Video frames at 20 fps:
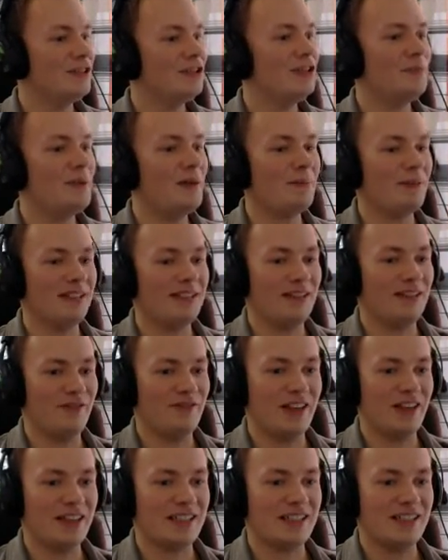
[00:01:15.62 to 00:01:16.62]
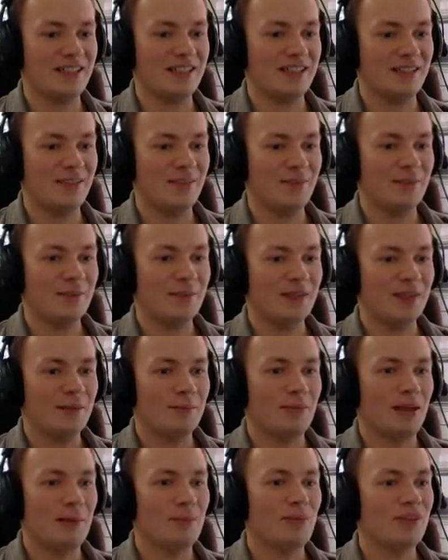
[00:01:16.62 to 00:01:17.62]
Two people are now infected.
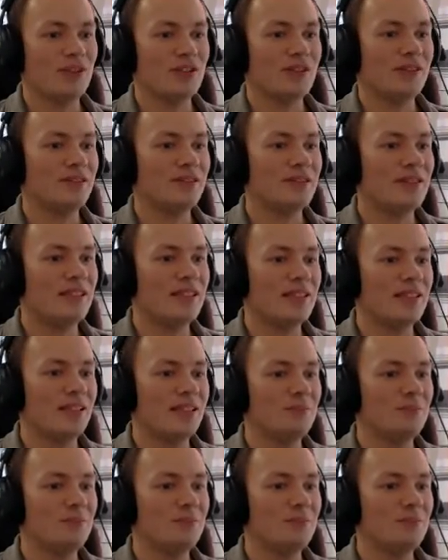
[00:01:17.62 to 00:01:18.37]
My points are increasing.